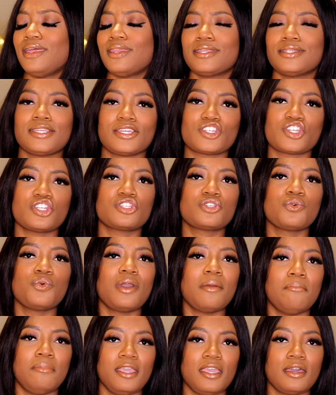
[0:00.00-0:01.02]
in addition
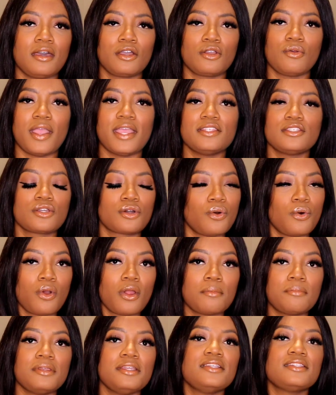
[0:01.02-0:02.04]
to it being a great
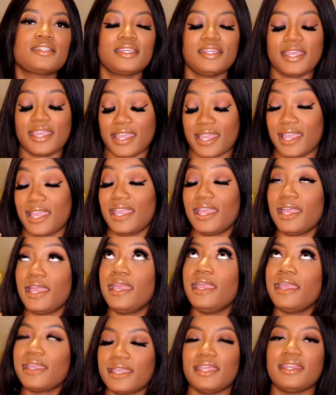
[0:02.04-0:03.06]
decor piece,
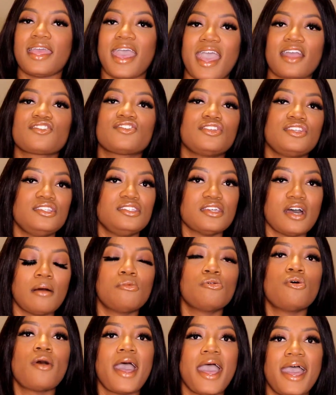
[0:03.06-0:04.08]
it can actually
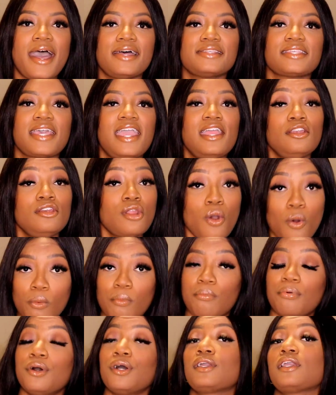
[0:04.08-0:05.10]
double as a
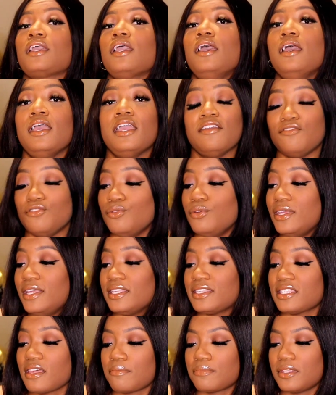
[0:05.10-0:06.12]
notebook if you
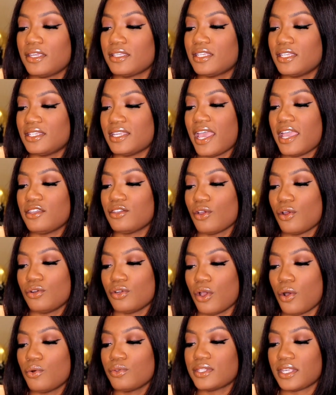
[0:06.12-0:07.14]
need something to take your
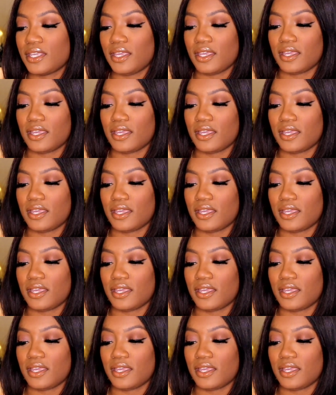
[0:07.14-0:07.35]
notes